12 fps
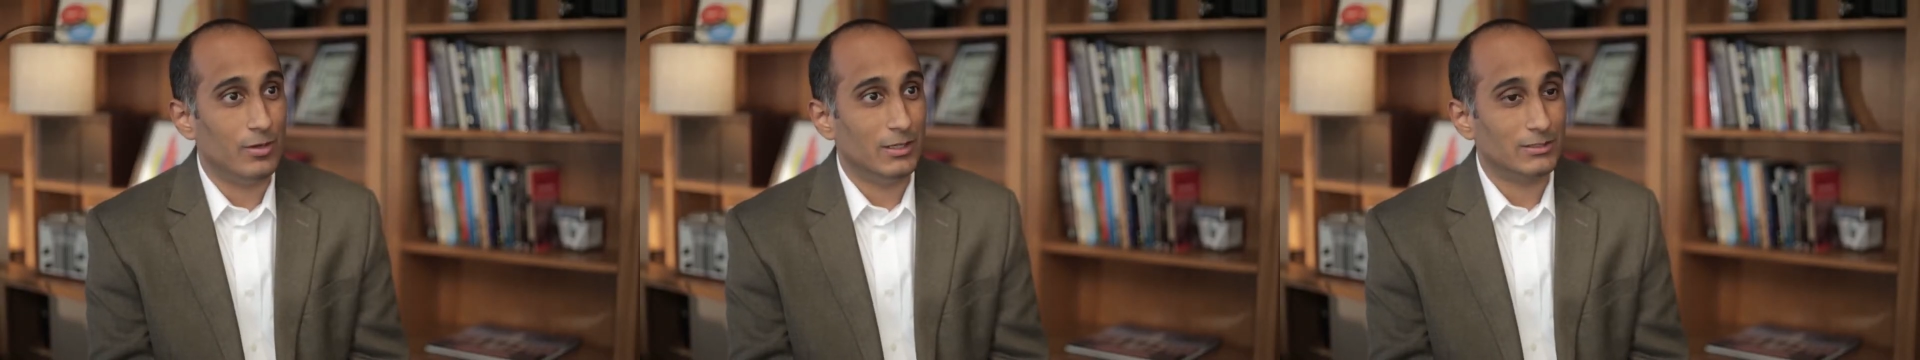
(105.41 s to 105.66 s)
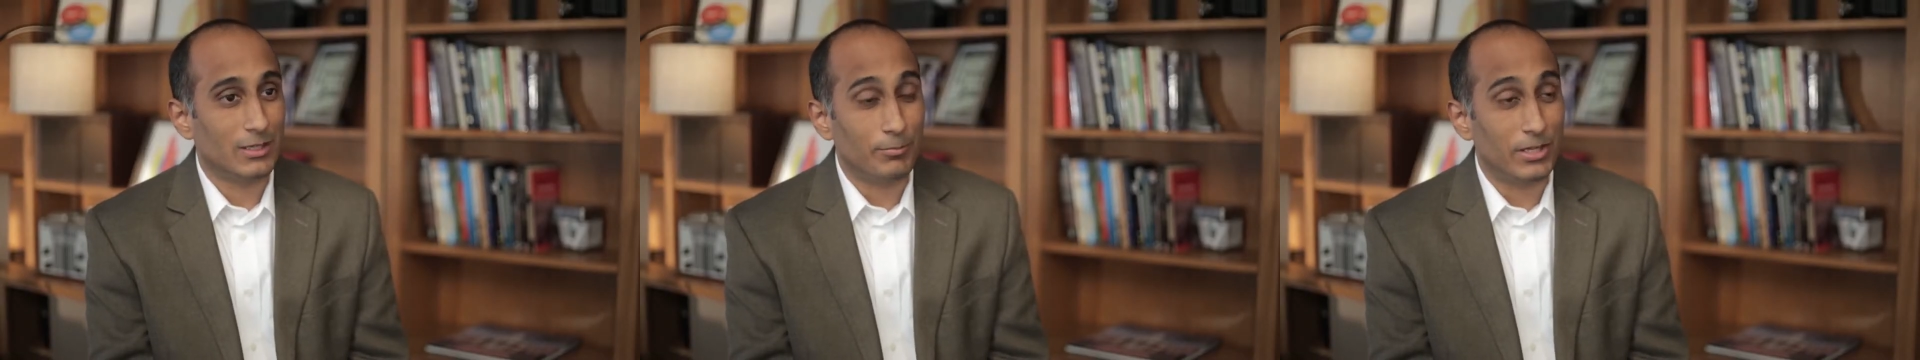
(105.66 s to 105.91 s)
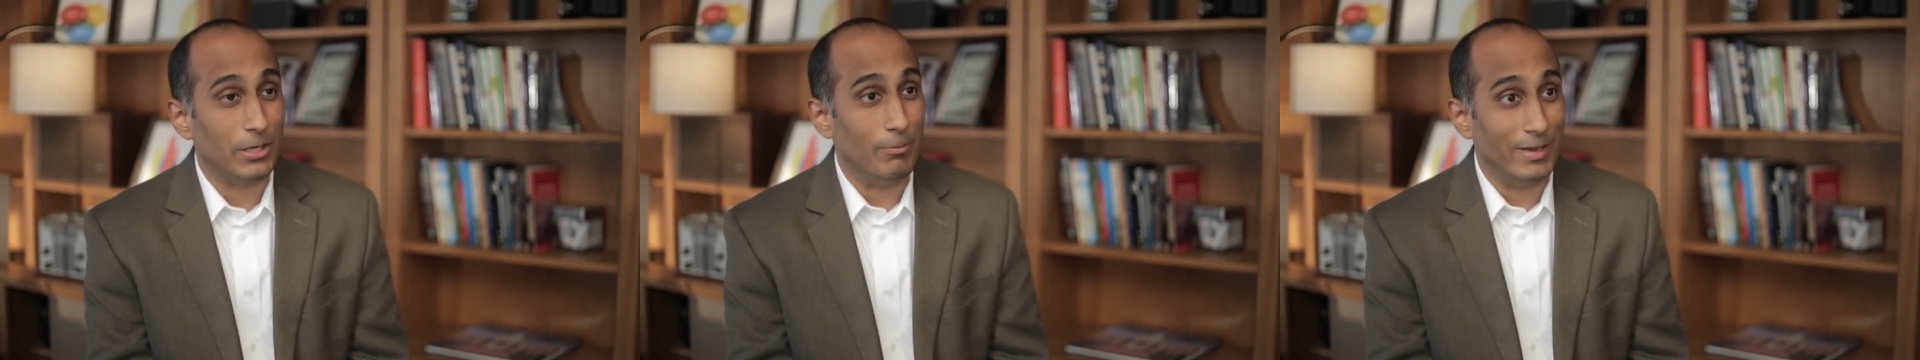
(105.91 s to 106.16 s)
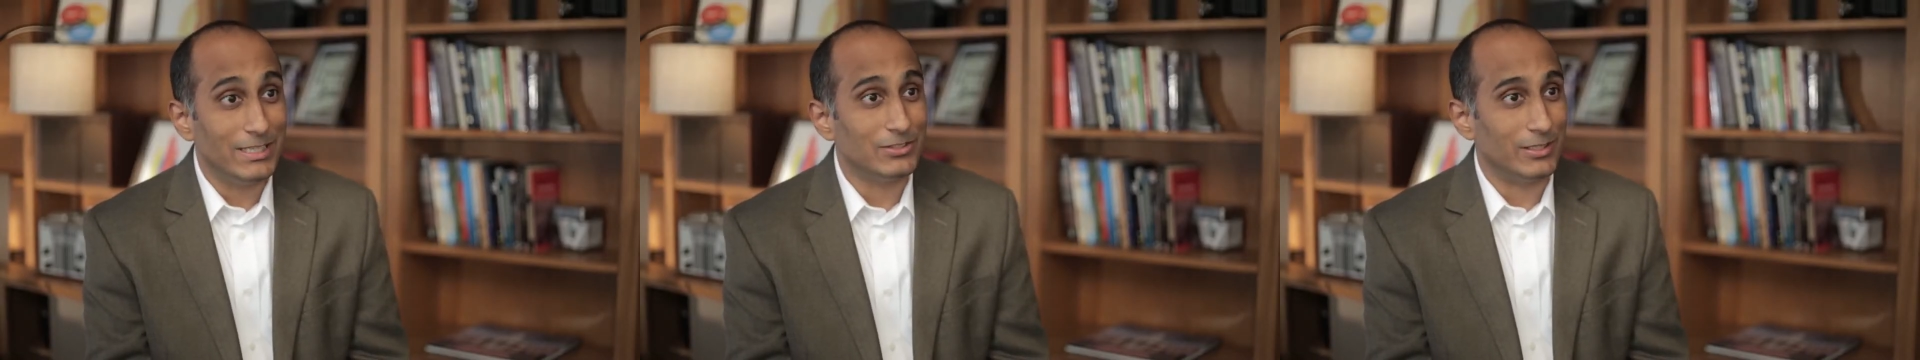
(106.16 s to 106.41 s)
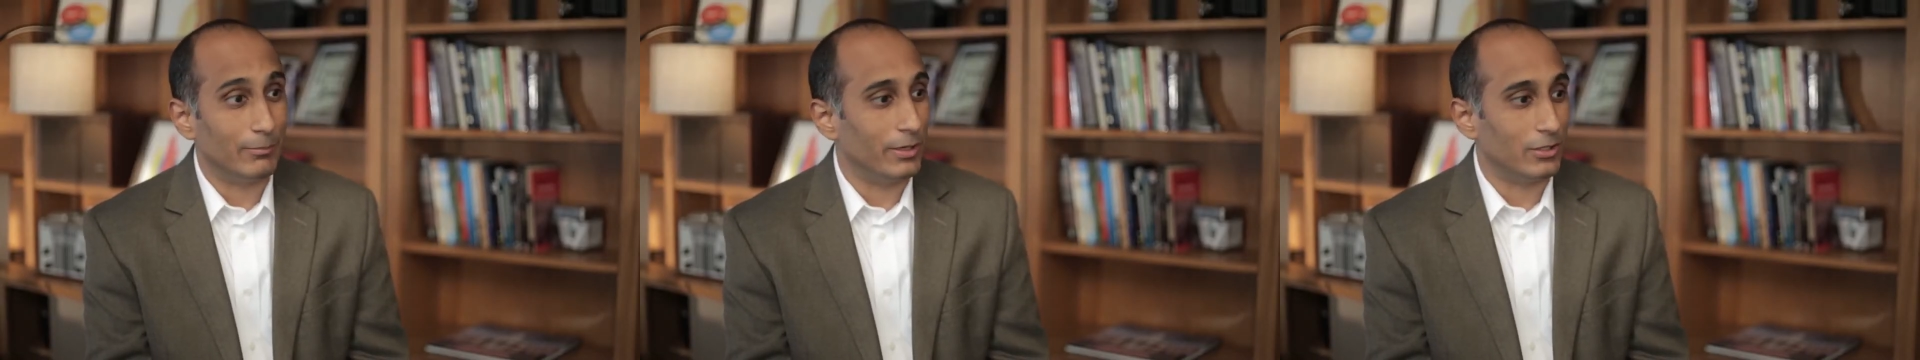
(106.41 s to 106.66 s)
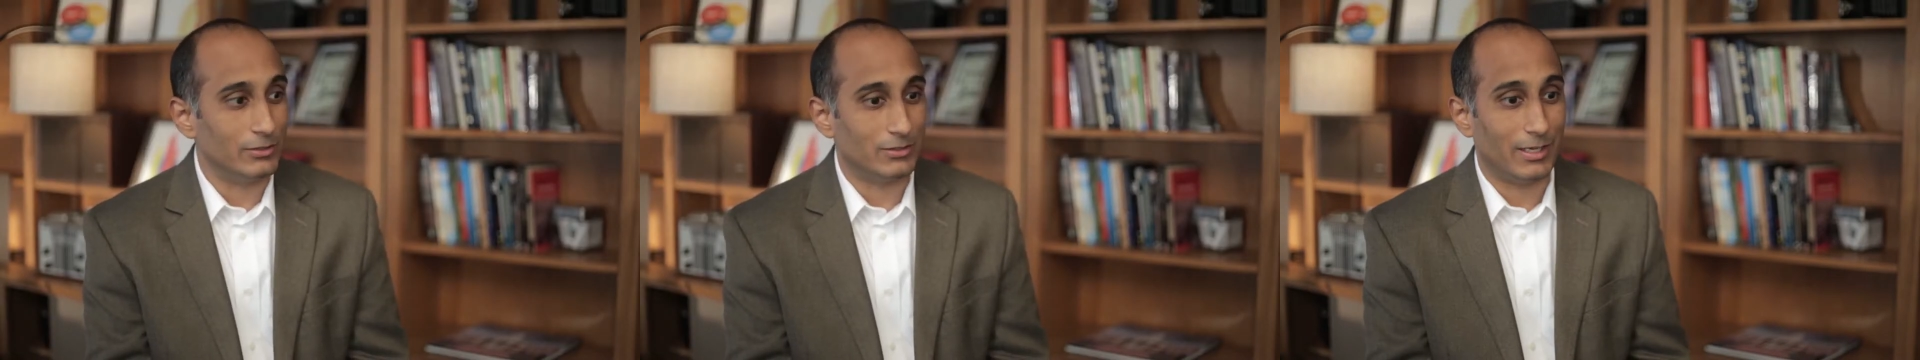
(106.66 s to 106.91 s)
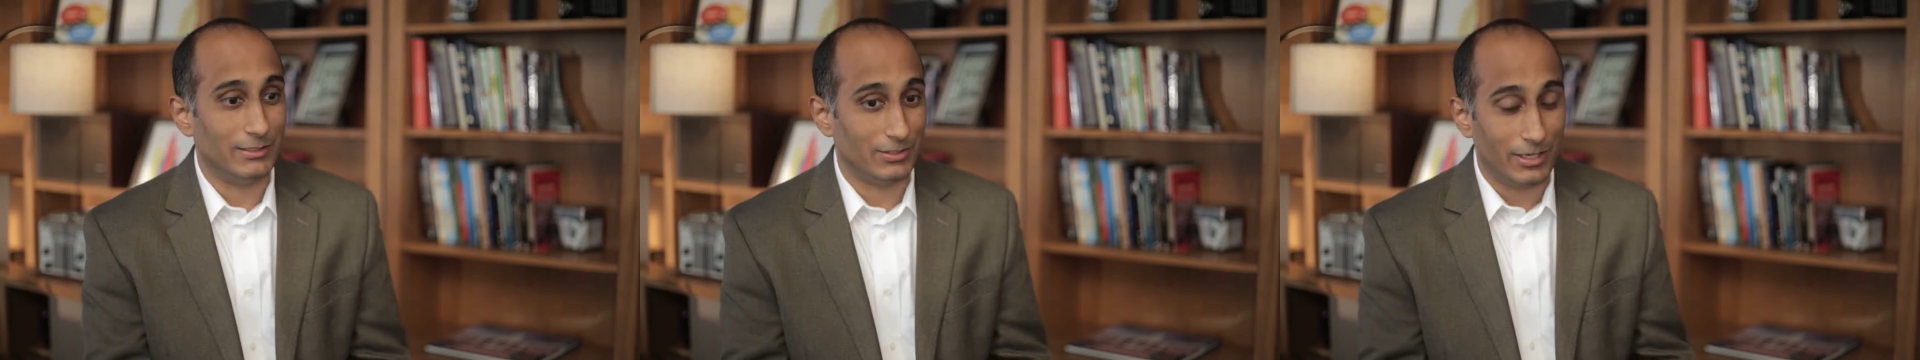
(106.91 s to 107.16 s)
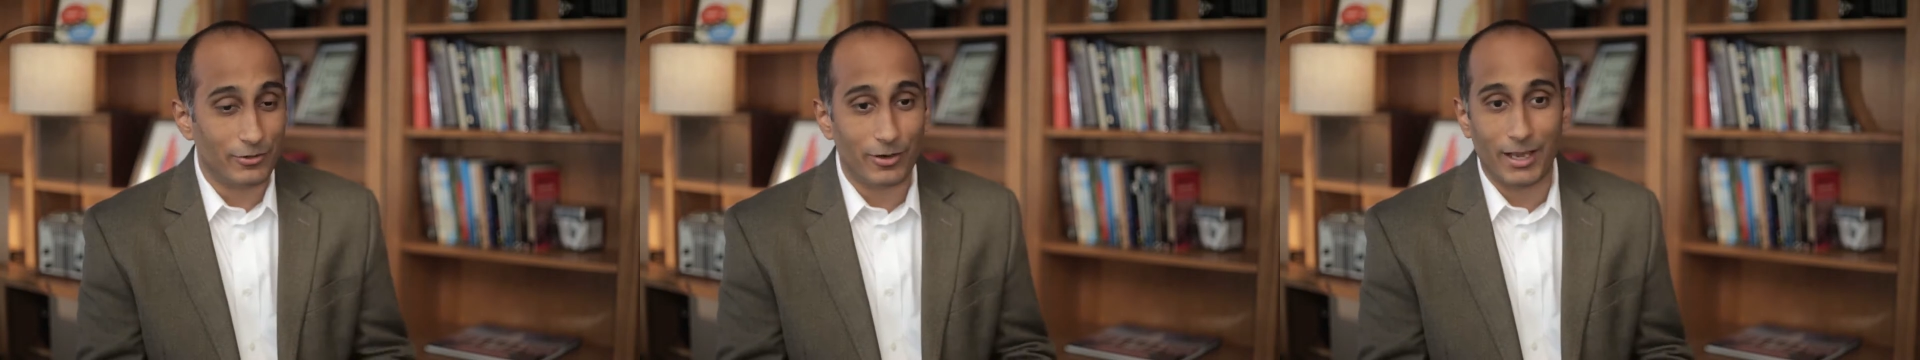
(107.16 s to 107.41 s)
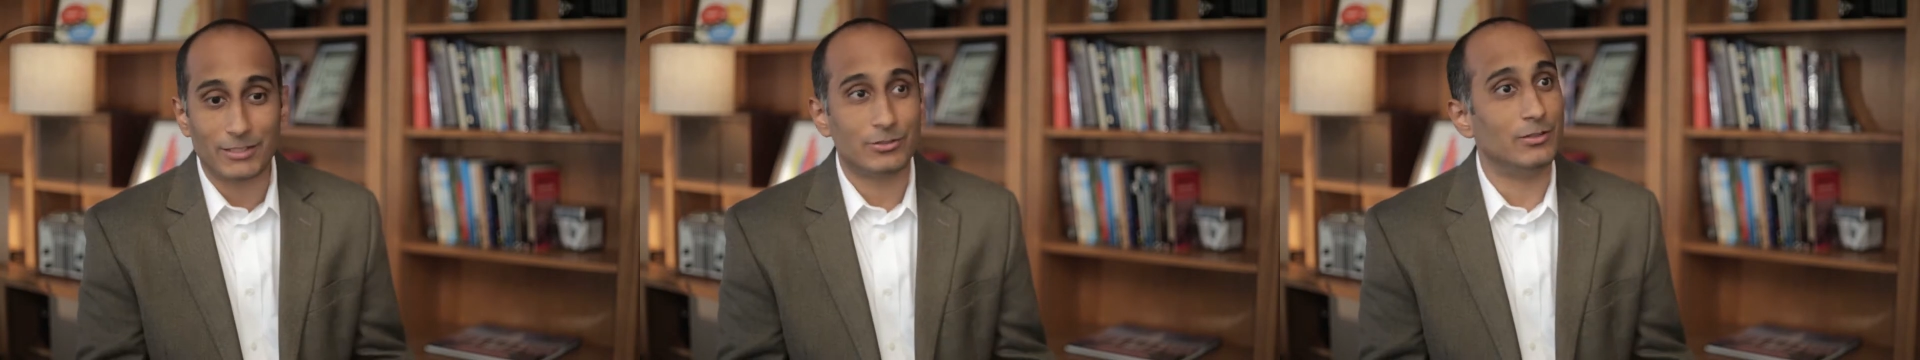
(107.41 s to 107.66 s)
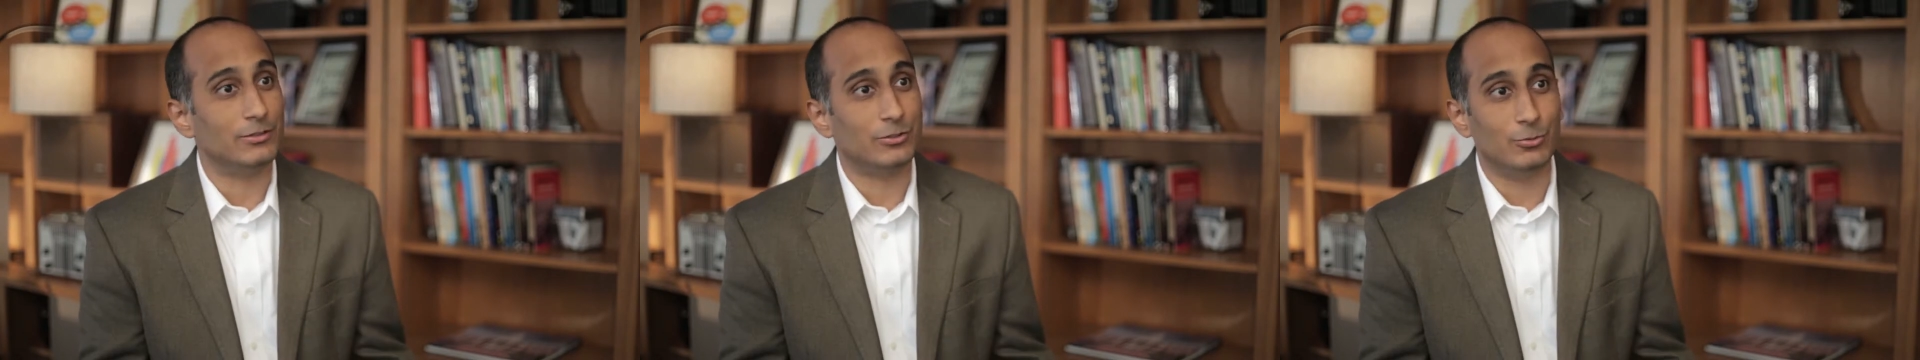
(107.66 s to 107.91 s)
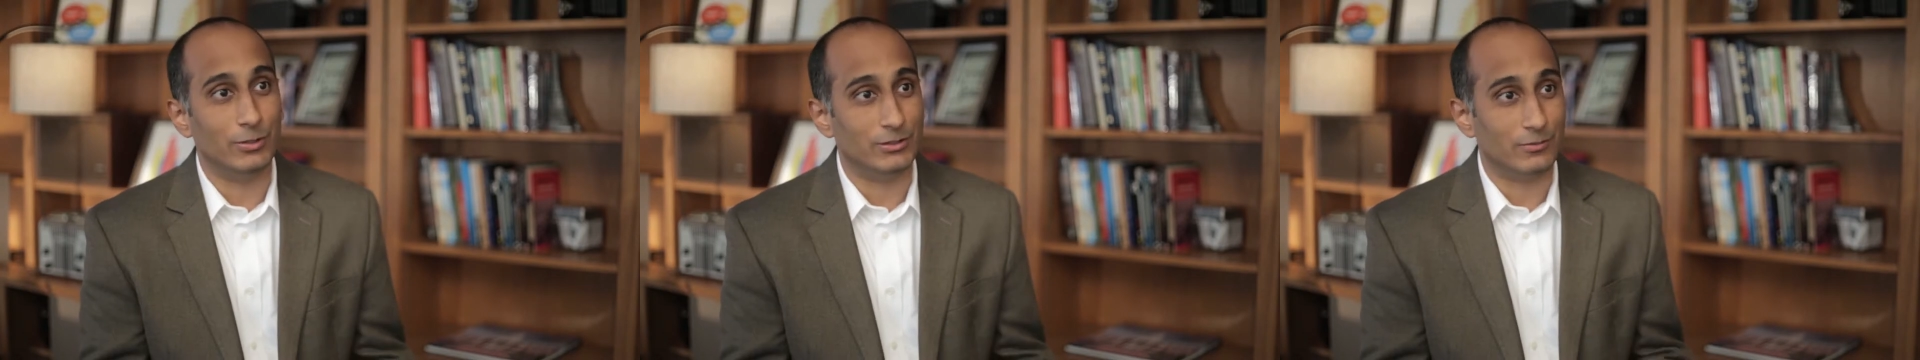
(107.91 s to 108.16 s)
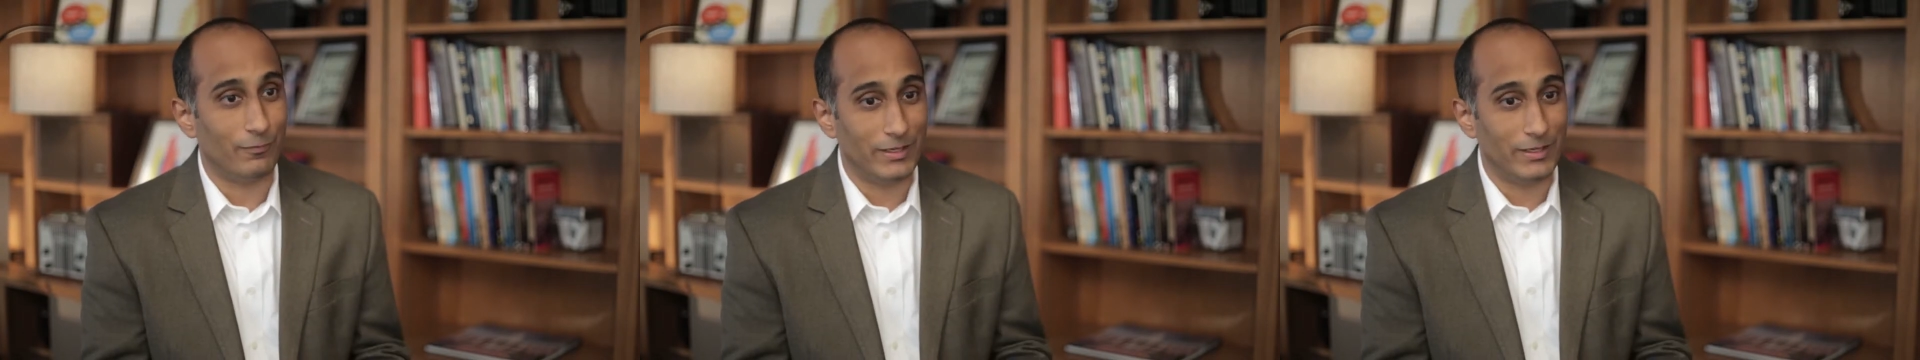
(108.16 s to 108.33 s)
something amazing because as international students,